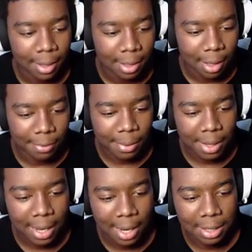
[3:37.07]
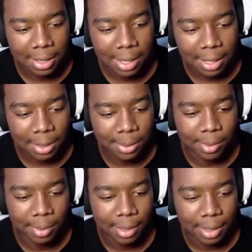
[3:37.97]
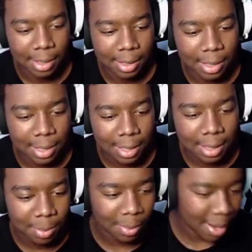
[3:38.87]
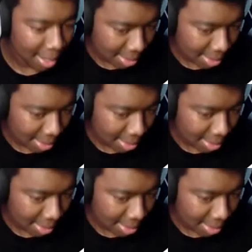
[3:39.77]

A floating hand, just like you. It seems like you're wearing a